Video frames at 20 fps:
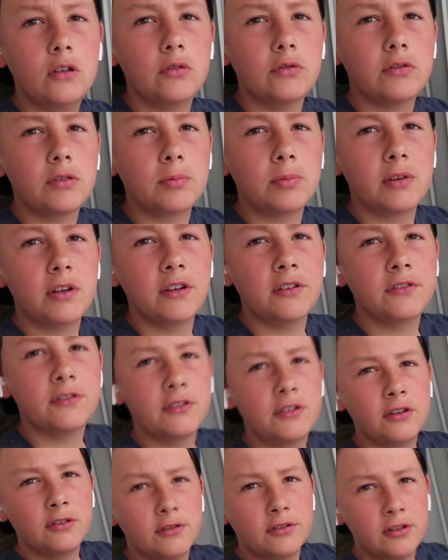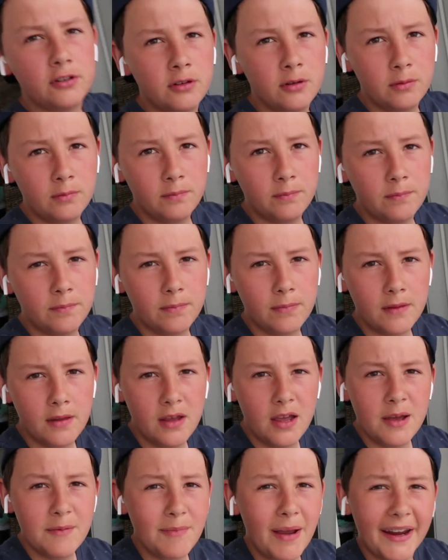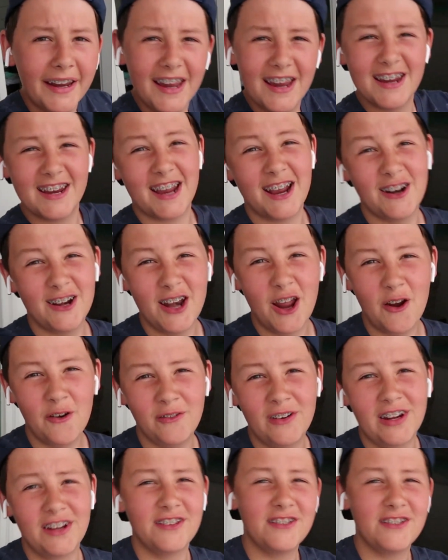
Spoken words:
What's up guys, Scares here. Back at again another video.